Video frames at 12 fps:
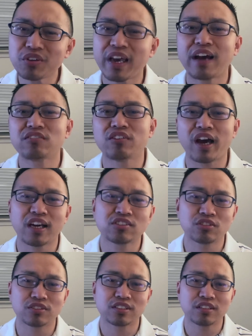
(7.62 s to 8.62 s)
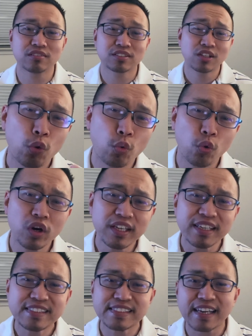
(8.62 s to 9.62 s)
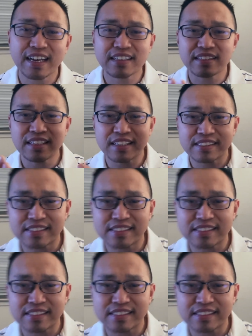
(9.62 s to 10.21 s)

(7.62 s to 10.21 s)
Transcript: have to ask ourselves, what exactly is